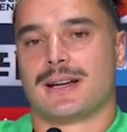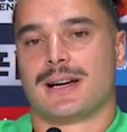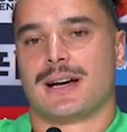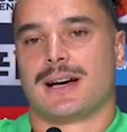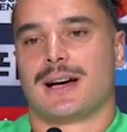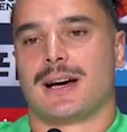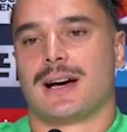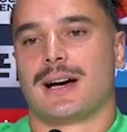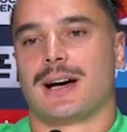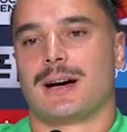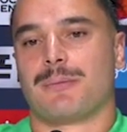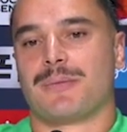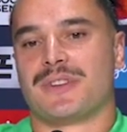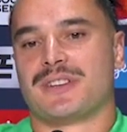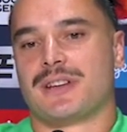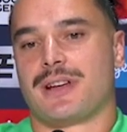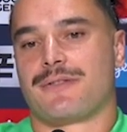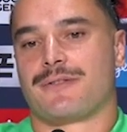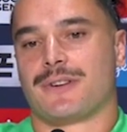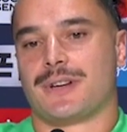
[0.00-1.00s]
um,
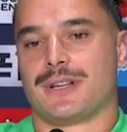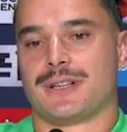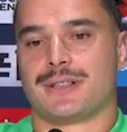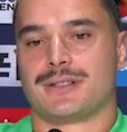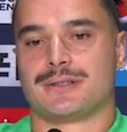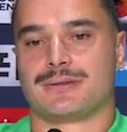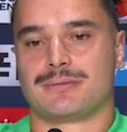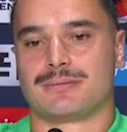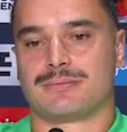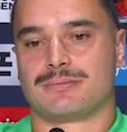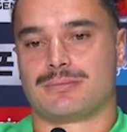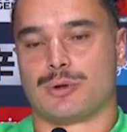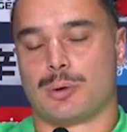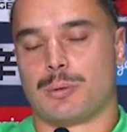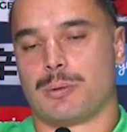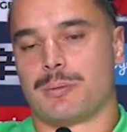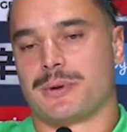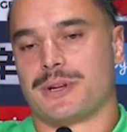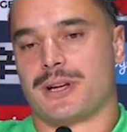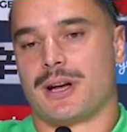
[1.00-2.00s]
they're definitely
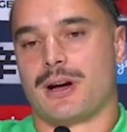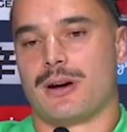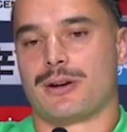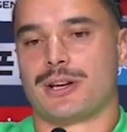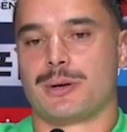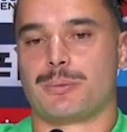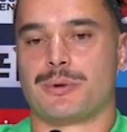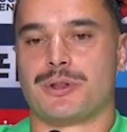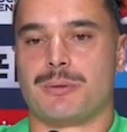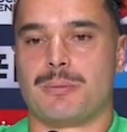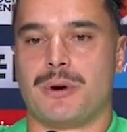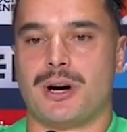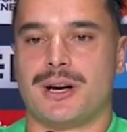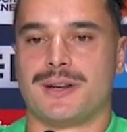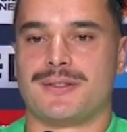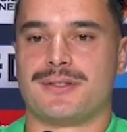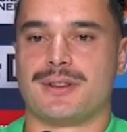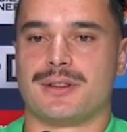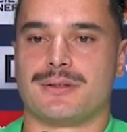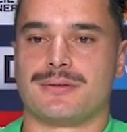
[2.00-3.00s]
probably going in with a
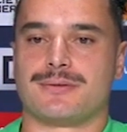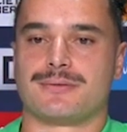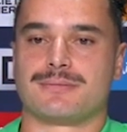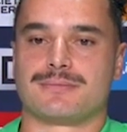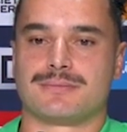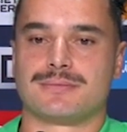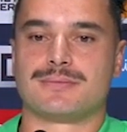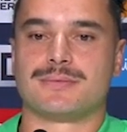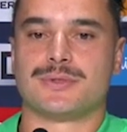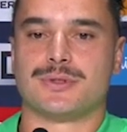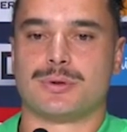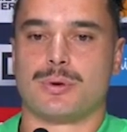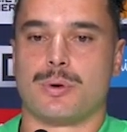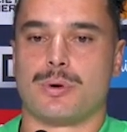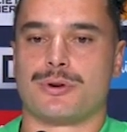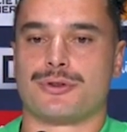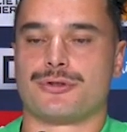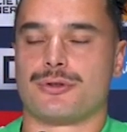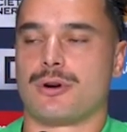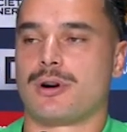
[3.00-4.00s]
mindset of
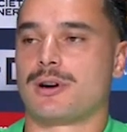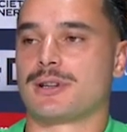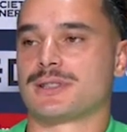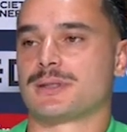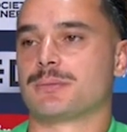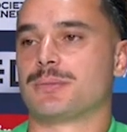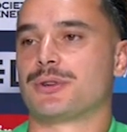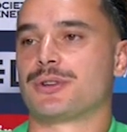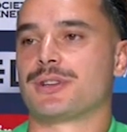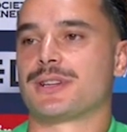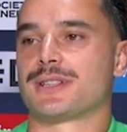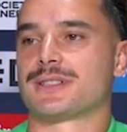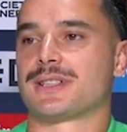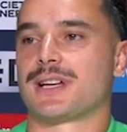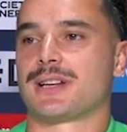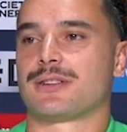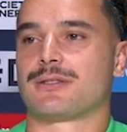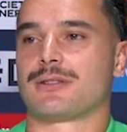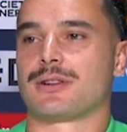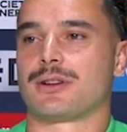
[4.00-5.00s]
scoring tries and putting us
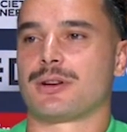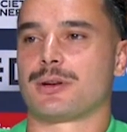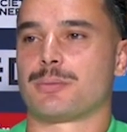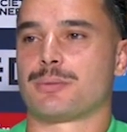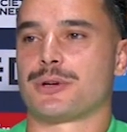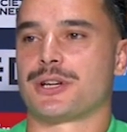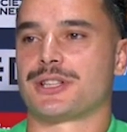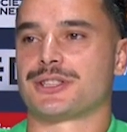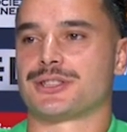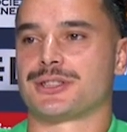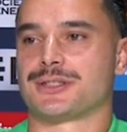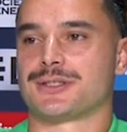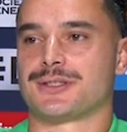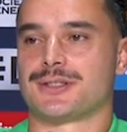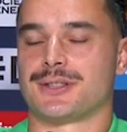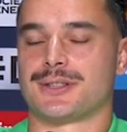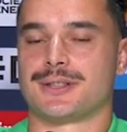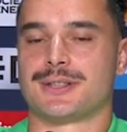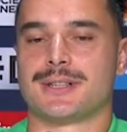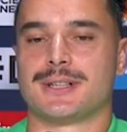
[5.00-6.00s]
under a lot of pressure.
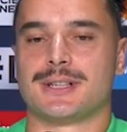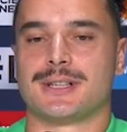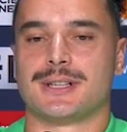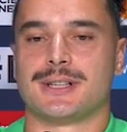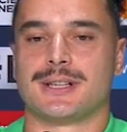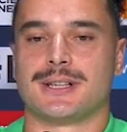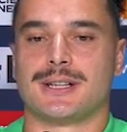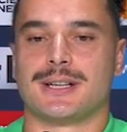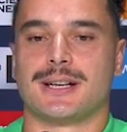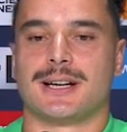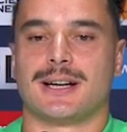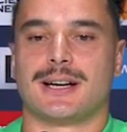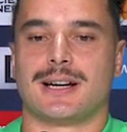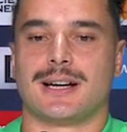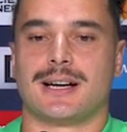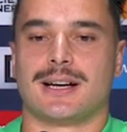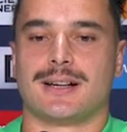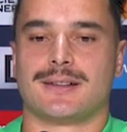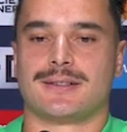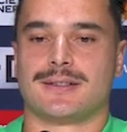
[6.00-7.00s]
So,
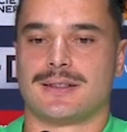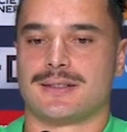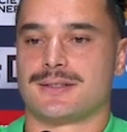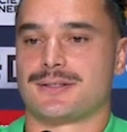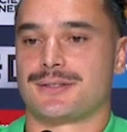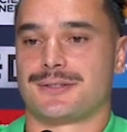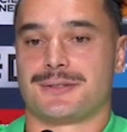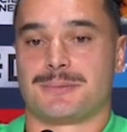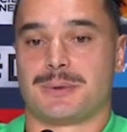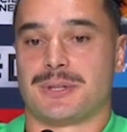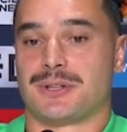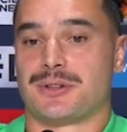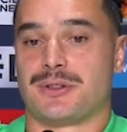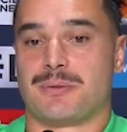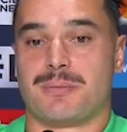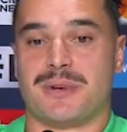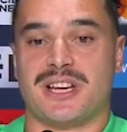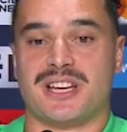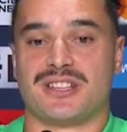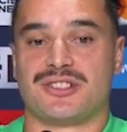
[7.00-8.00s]
uh, six-two split on
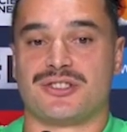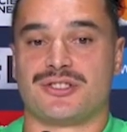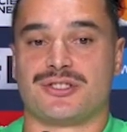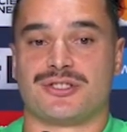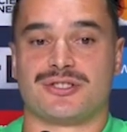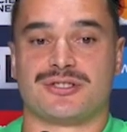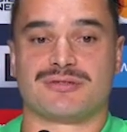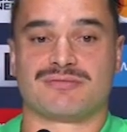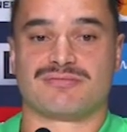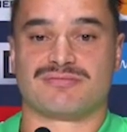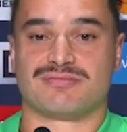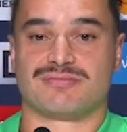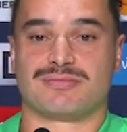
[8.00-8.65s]
the bench.